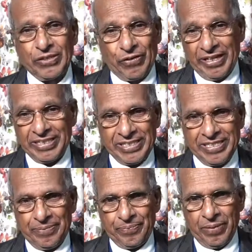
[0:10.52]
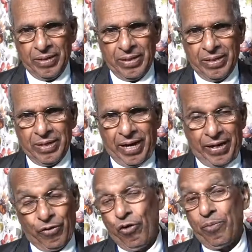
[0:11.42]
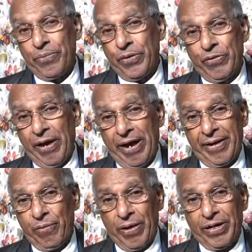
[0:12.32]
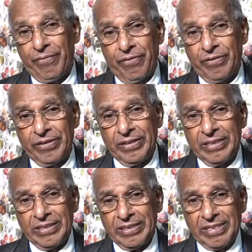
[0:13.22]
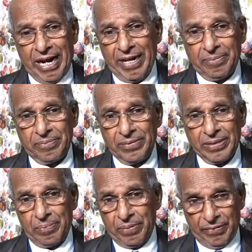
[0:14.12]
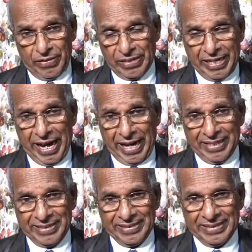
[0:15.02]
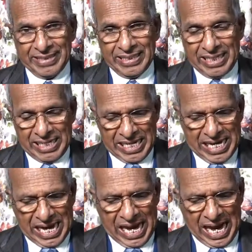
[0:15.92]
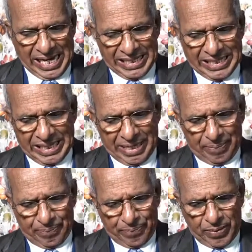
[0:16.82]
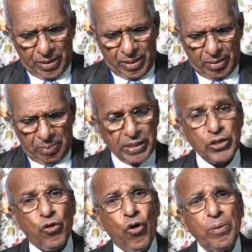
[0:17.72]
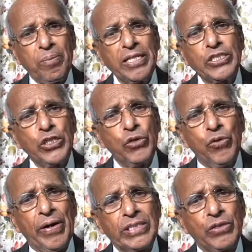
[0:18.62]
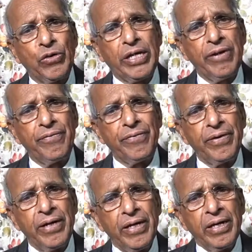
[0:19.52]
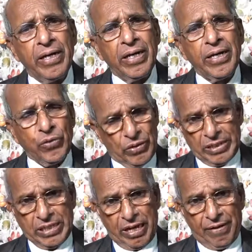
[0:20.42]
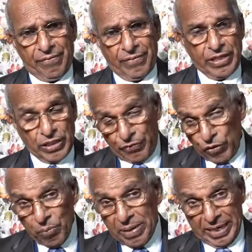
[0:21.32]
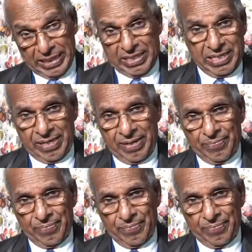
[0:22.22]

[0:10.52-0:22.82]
Christ. I hope you had a wonderful time the previous day. And may the Lord bless you as you give yourself these few minutes